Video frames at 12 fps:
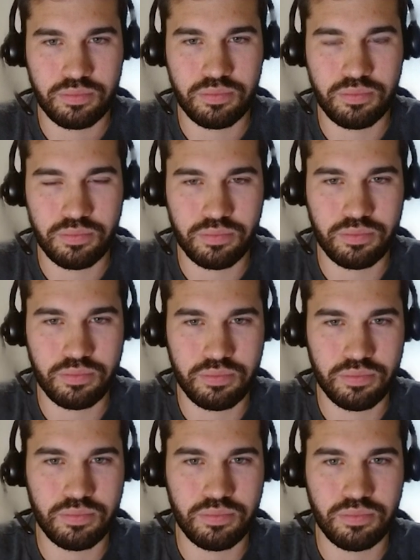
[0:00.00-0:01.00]

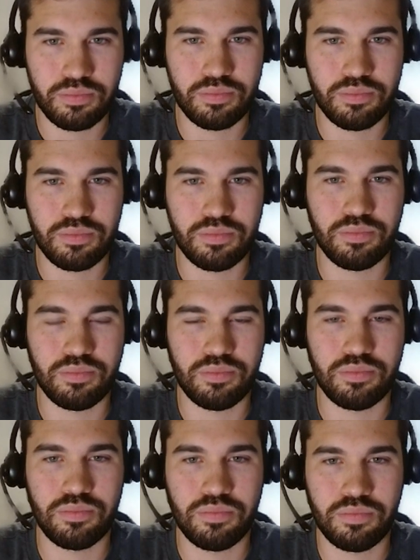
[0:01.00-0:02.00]

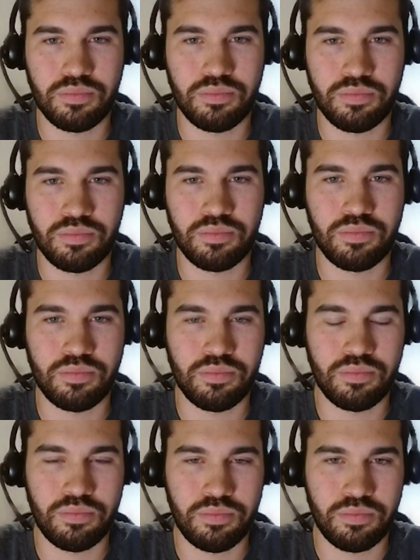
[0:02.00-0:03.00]

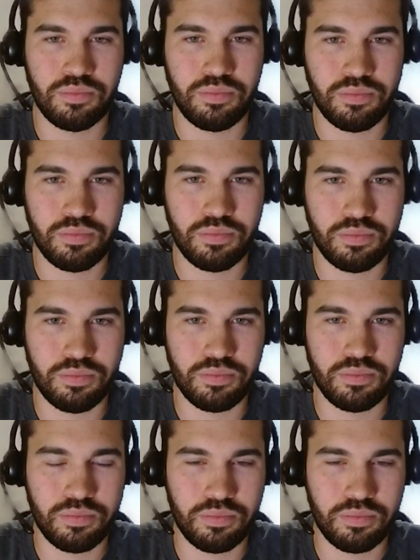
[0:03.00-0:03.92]
The person shown says nothing.